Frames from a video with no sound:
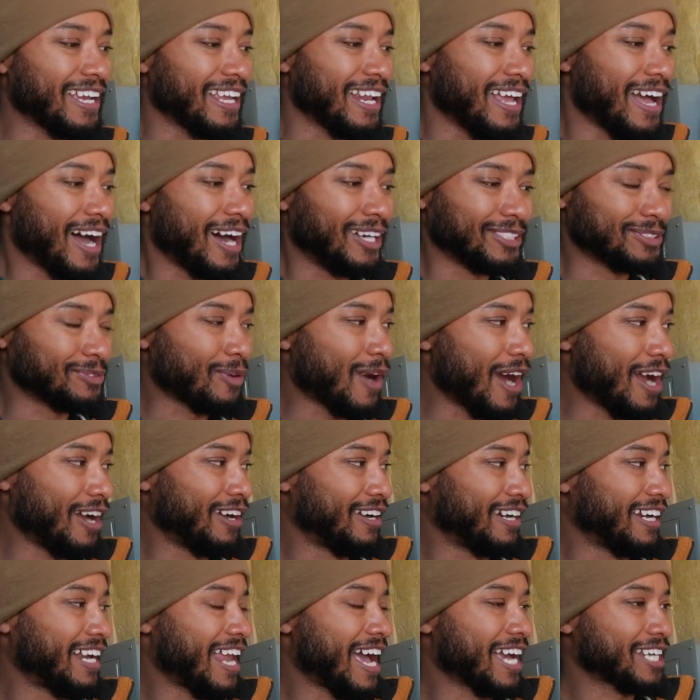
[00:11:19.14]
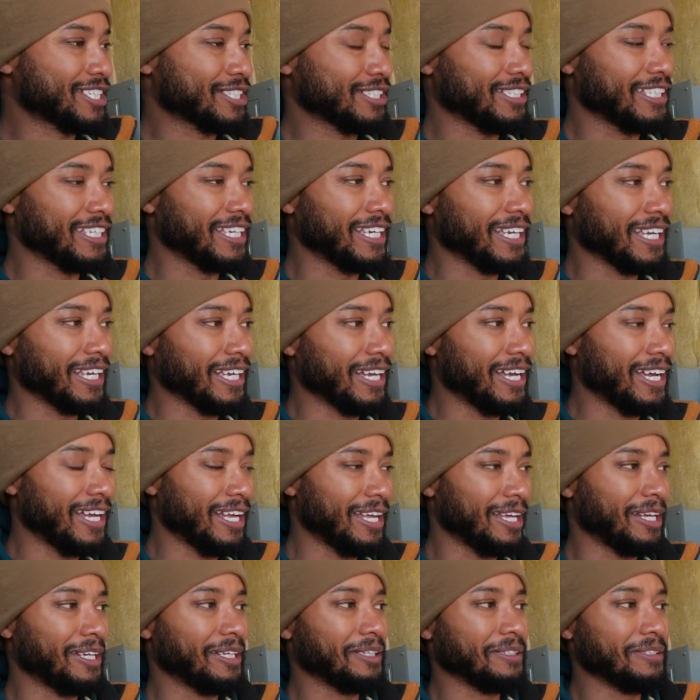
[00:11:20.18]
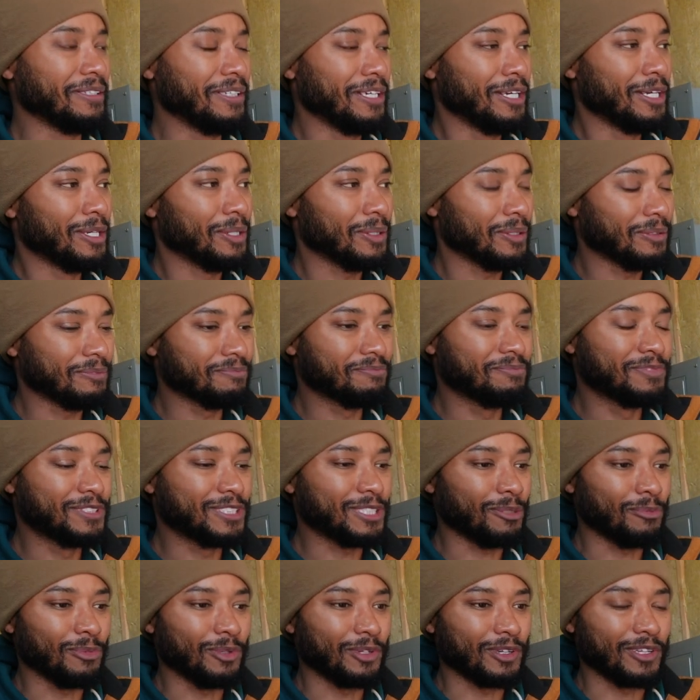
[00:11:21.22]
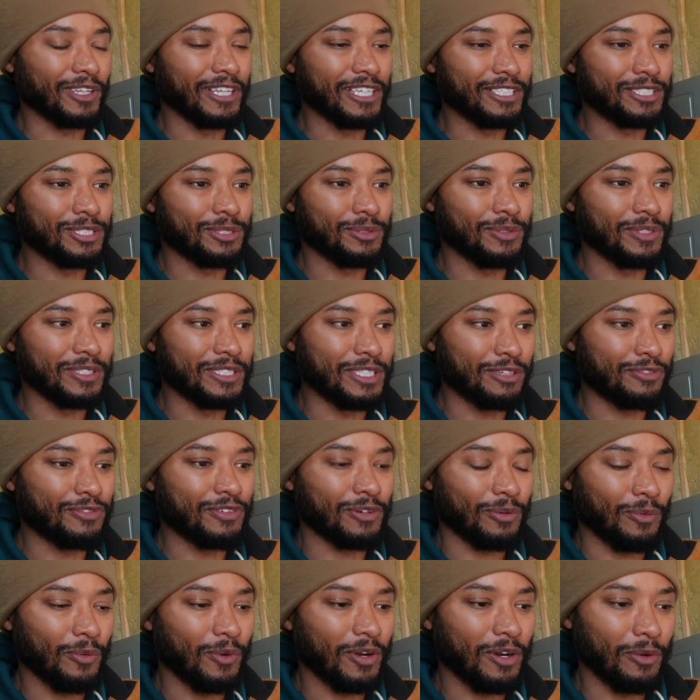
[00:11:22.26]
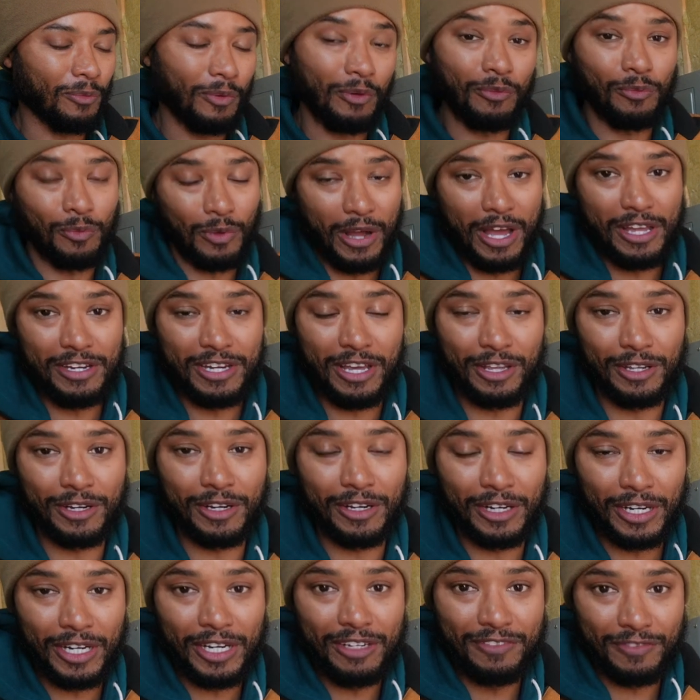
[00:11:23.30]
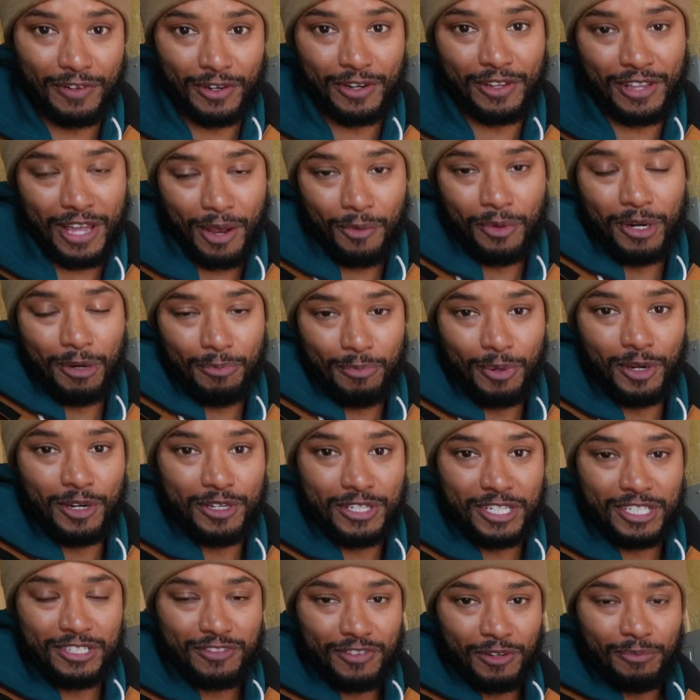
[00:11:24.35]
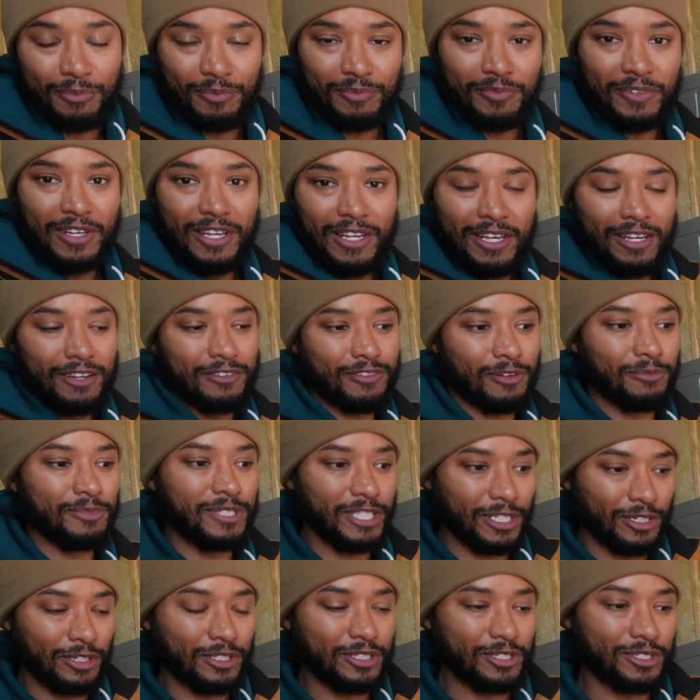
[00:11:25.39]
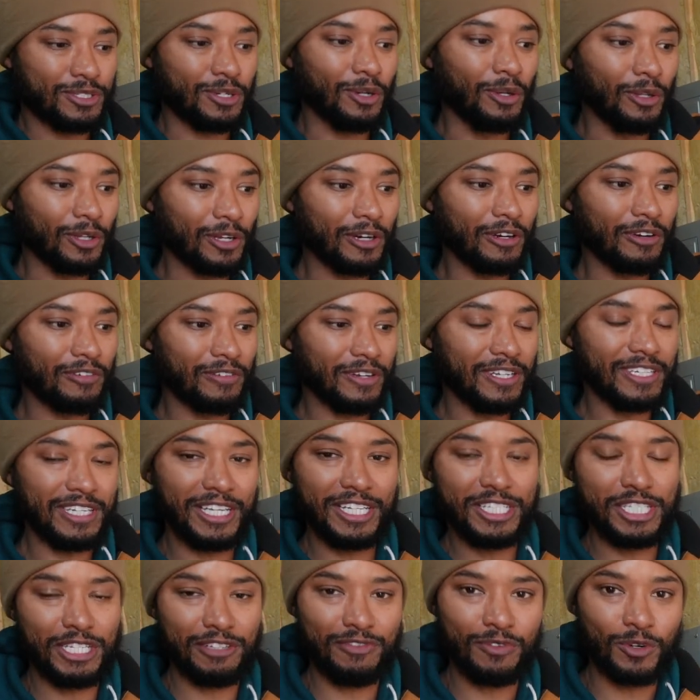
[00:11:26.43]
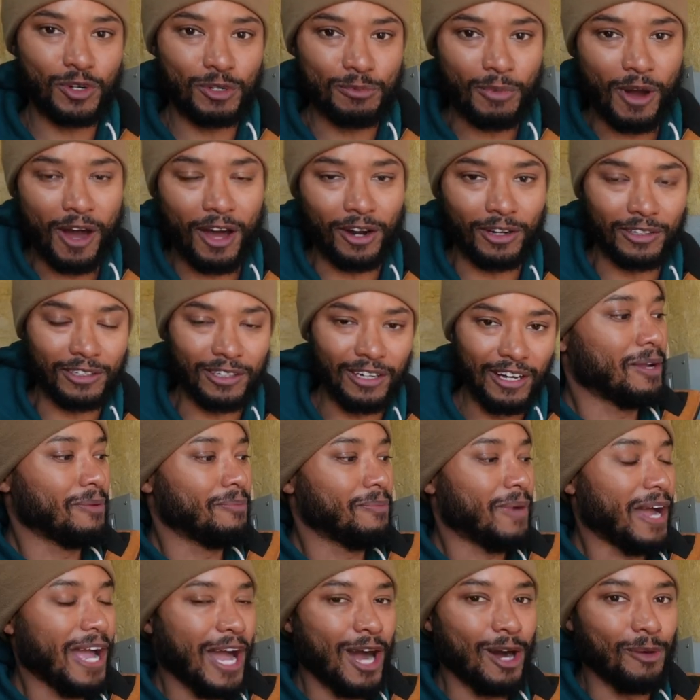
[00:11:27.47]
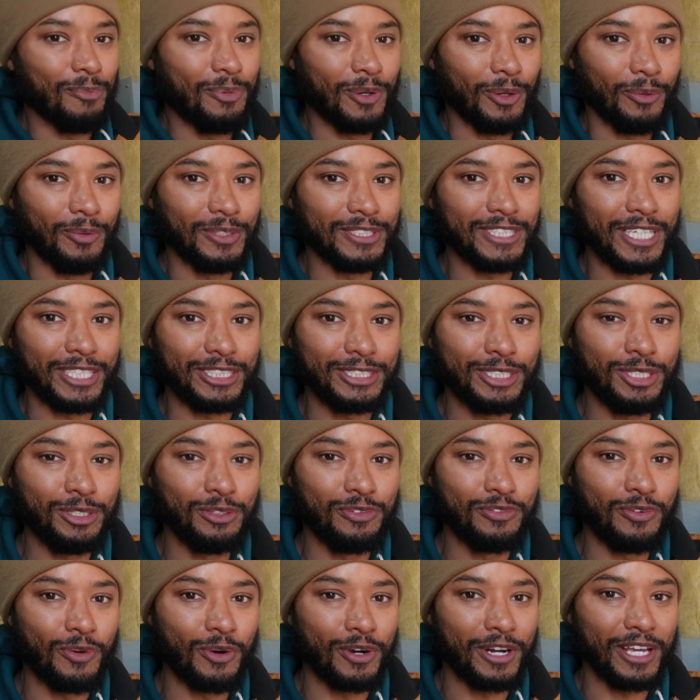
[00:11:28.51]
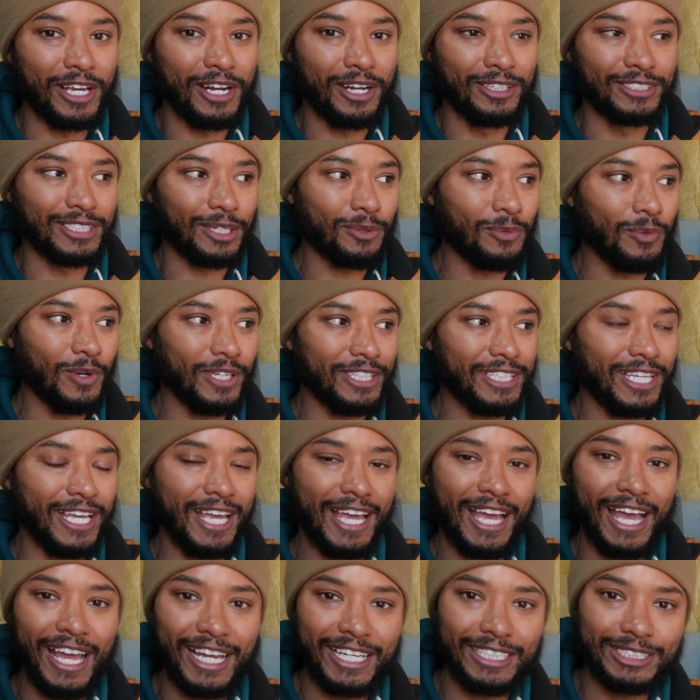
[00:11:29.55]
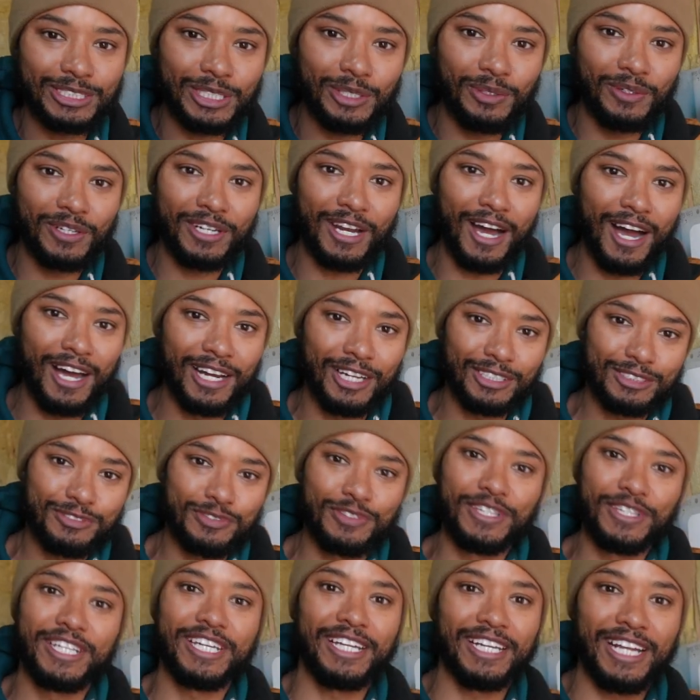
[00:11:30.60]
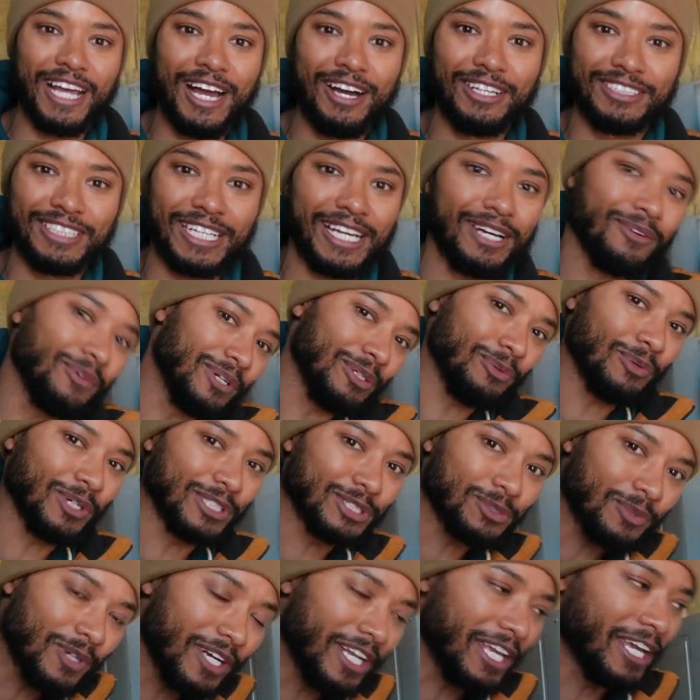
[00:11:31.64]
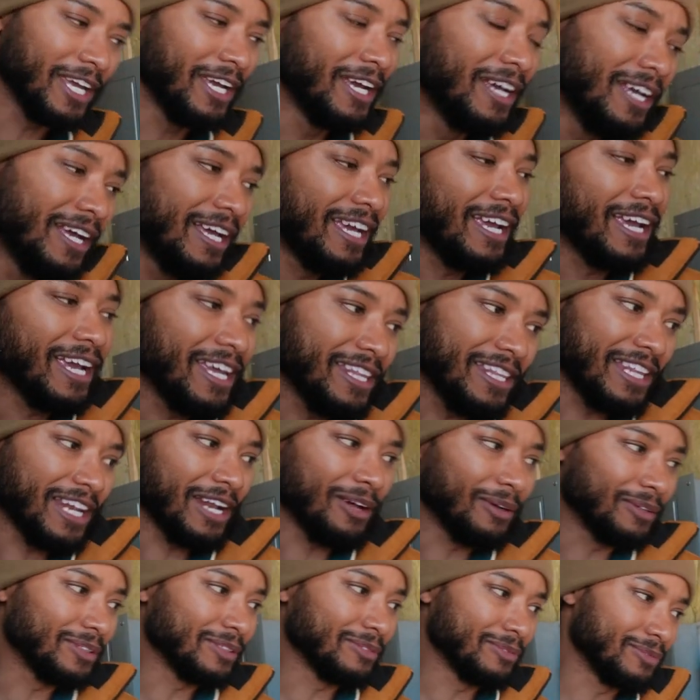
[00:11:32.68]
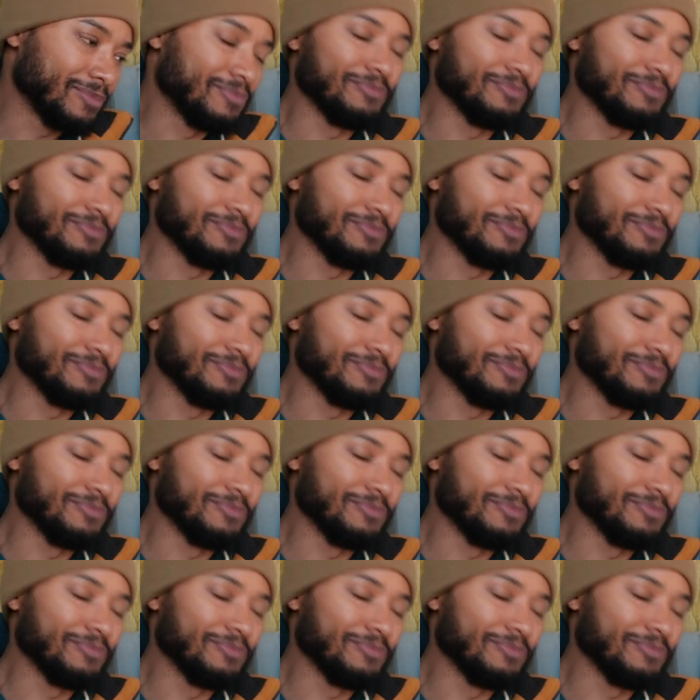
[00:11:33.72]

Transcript: it. I was wiring it actually similarly to a different one, with another inverter that I would have purchased from Signature Solar, an EG4 model. My output was like 240, and I was like, what the heck is going on? I was freaking out. I was like, I want 120. And then I was